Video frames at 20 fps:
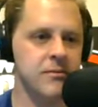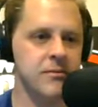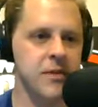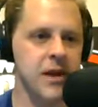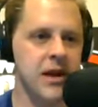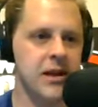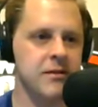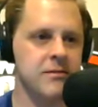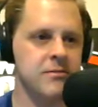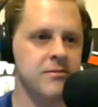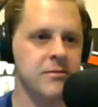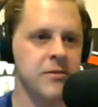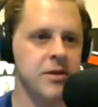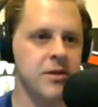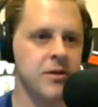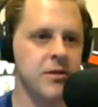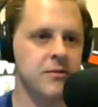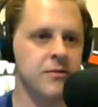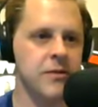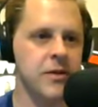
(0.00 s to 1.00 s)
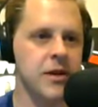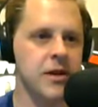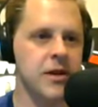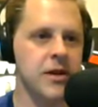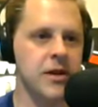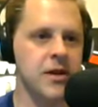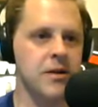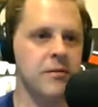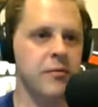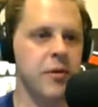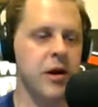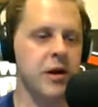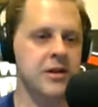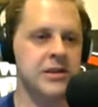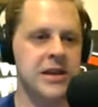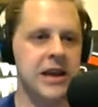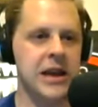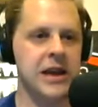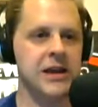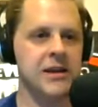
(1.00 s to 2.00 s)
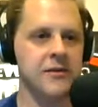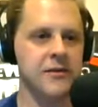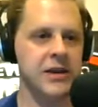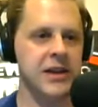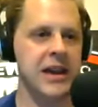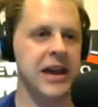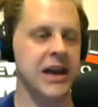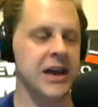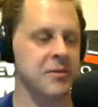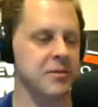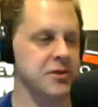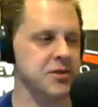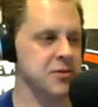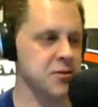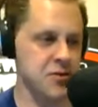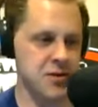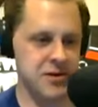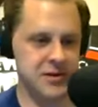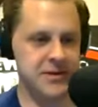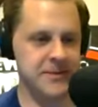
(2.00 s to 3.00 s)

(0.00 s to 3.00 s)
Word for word: and you know partake of the cannabis route.